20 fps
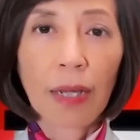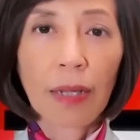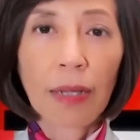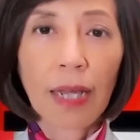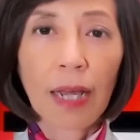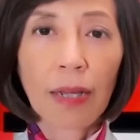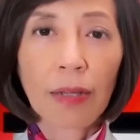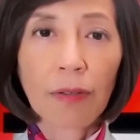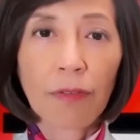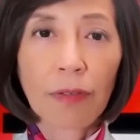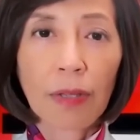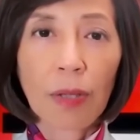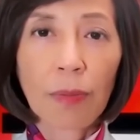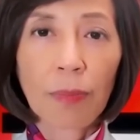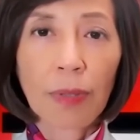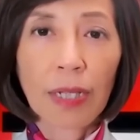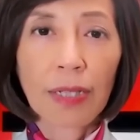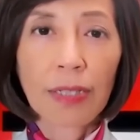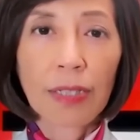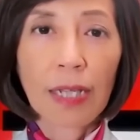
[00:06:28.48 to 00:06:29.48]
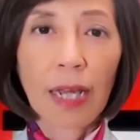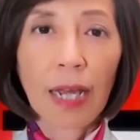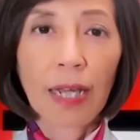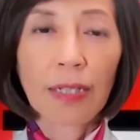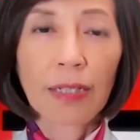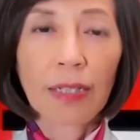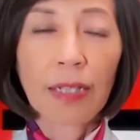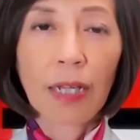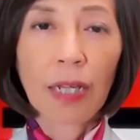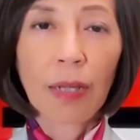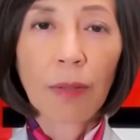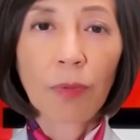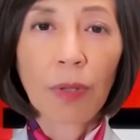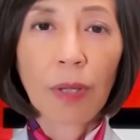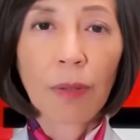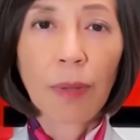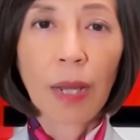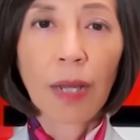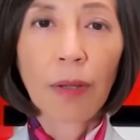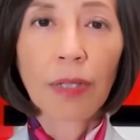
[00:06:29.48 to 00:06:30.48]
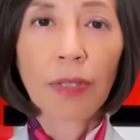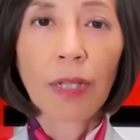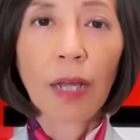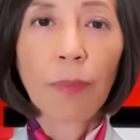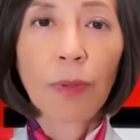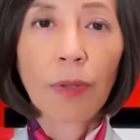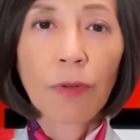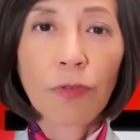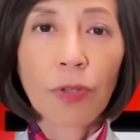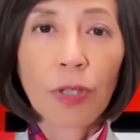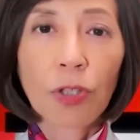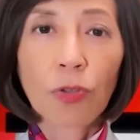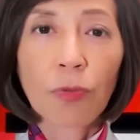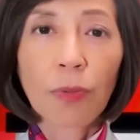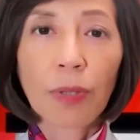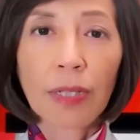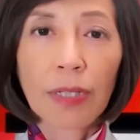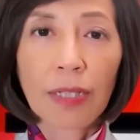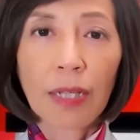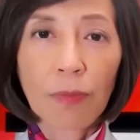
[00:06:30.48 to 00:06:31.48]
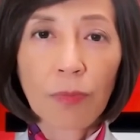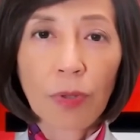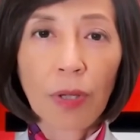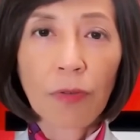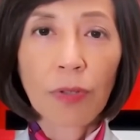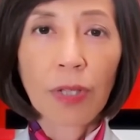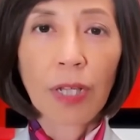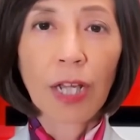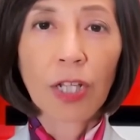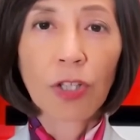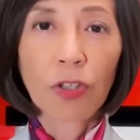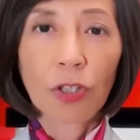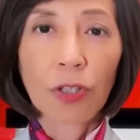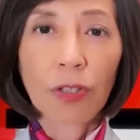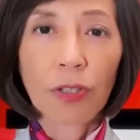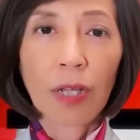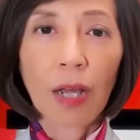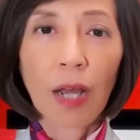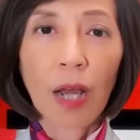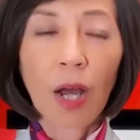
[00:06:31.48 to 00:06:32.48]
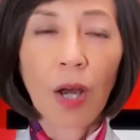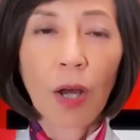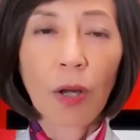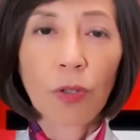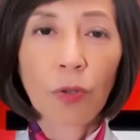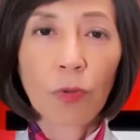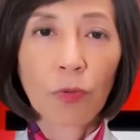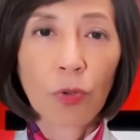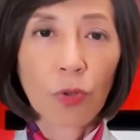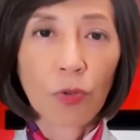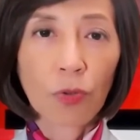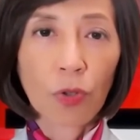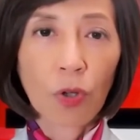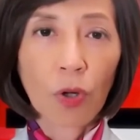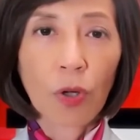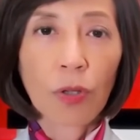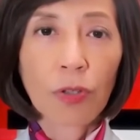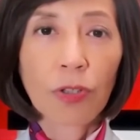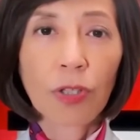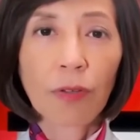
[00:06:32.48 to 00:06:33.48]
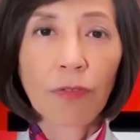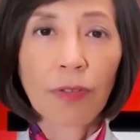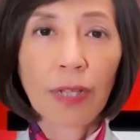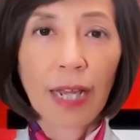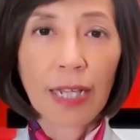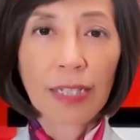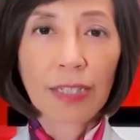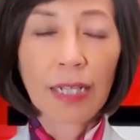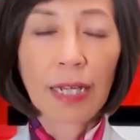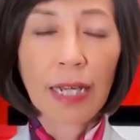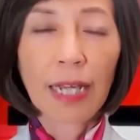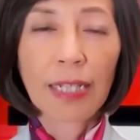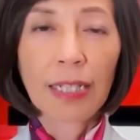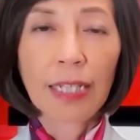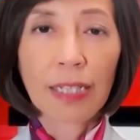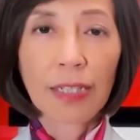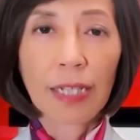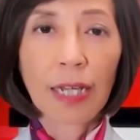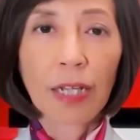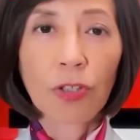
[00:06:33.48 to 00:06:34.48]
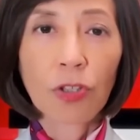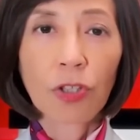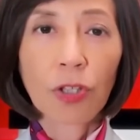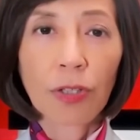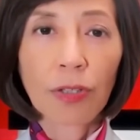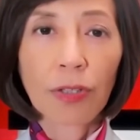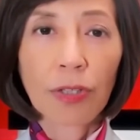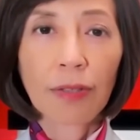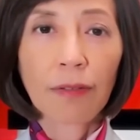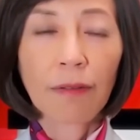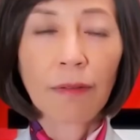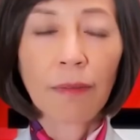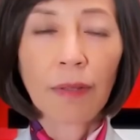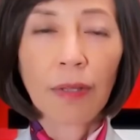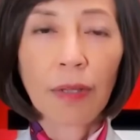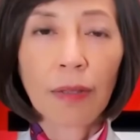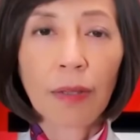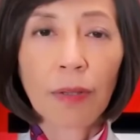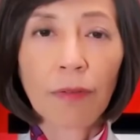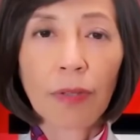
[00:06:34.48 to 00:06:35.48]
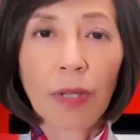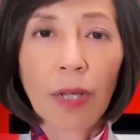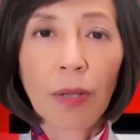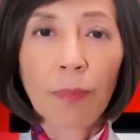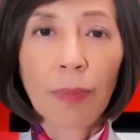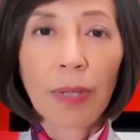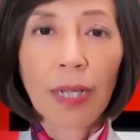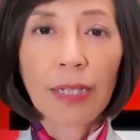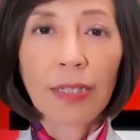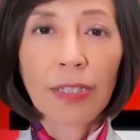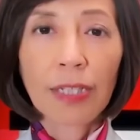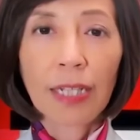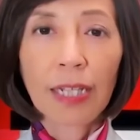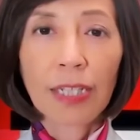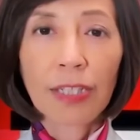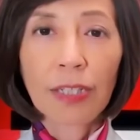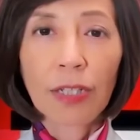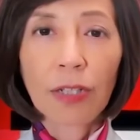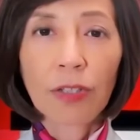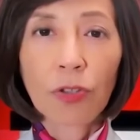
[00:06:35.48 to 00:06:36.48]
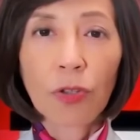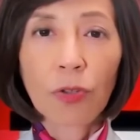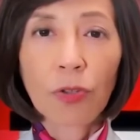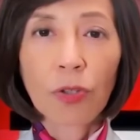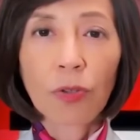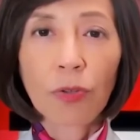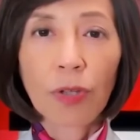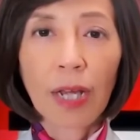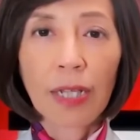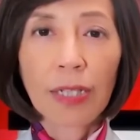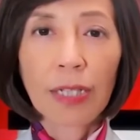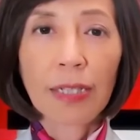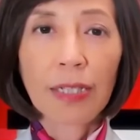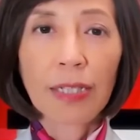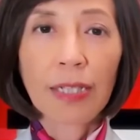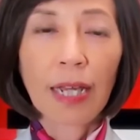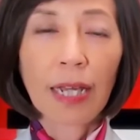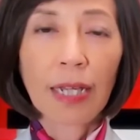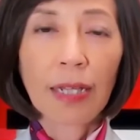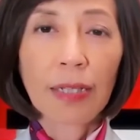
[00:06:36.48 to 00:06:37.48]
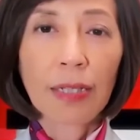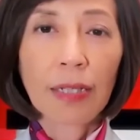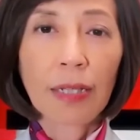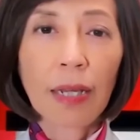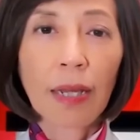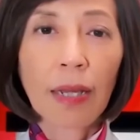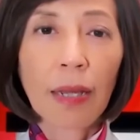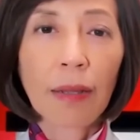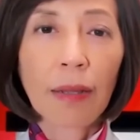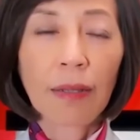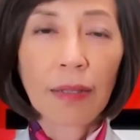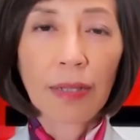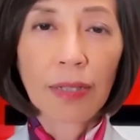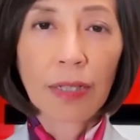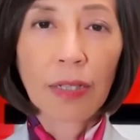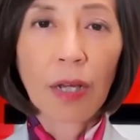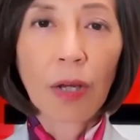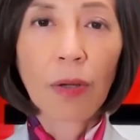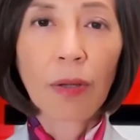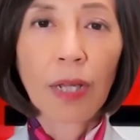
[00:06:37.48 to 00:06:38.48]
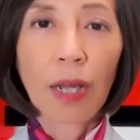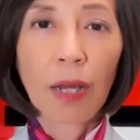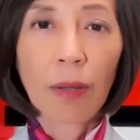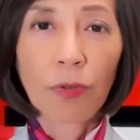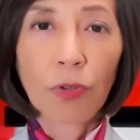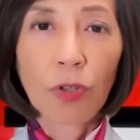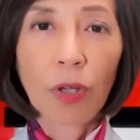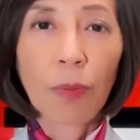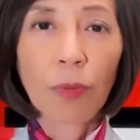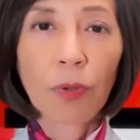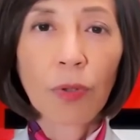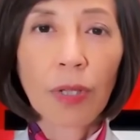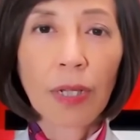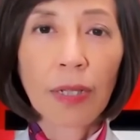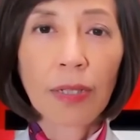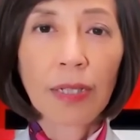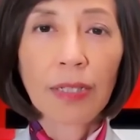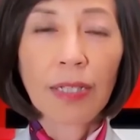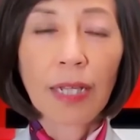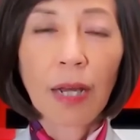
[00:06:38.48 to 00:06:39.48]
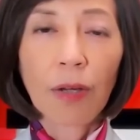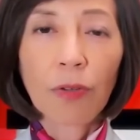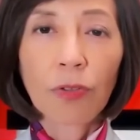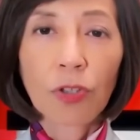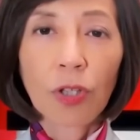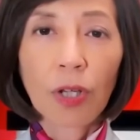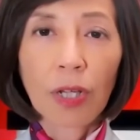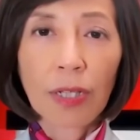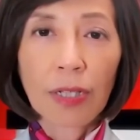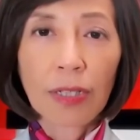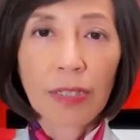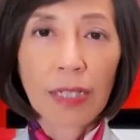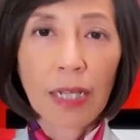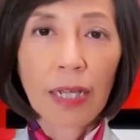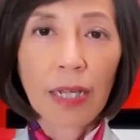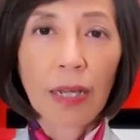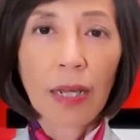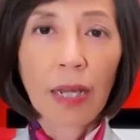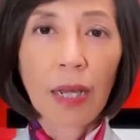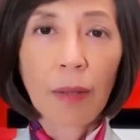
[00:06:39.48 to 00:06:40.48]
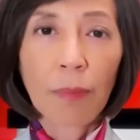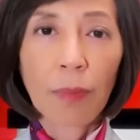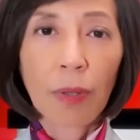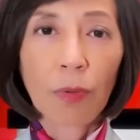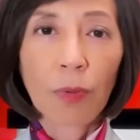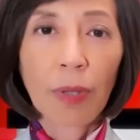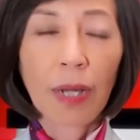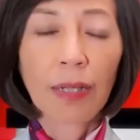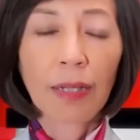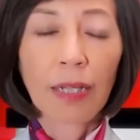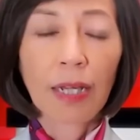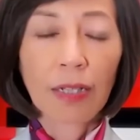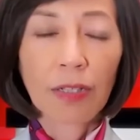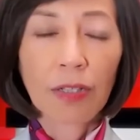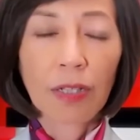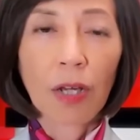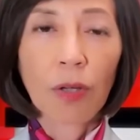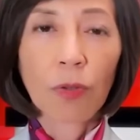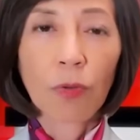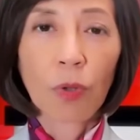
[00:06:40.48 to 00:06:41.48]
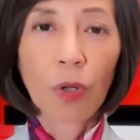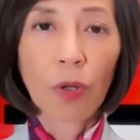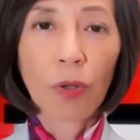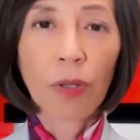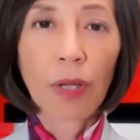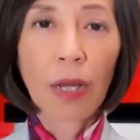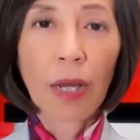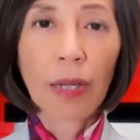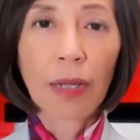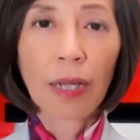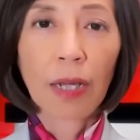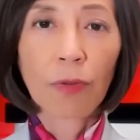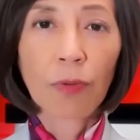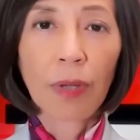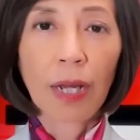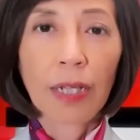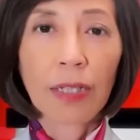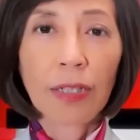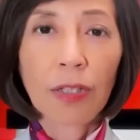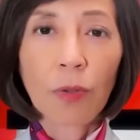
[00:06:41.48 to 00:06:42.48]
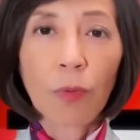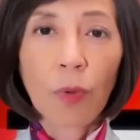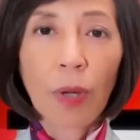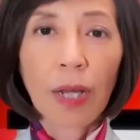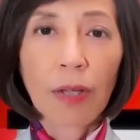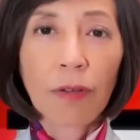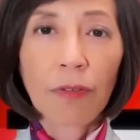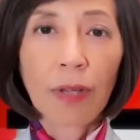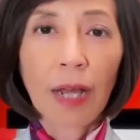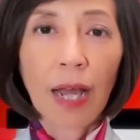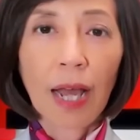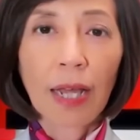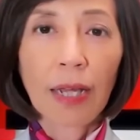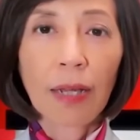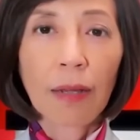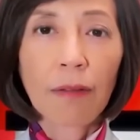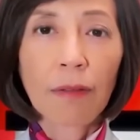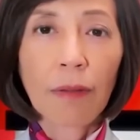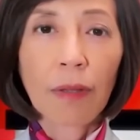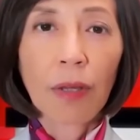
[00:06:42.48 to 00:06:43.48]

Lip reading: that the Philippine side's deliberate maritime infringements and provocations are the root cause of the escalating tensions. The Philippines listened to the United States, stirring up trouble in the South China Sea, but when things go wrong, they raise the white flag.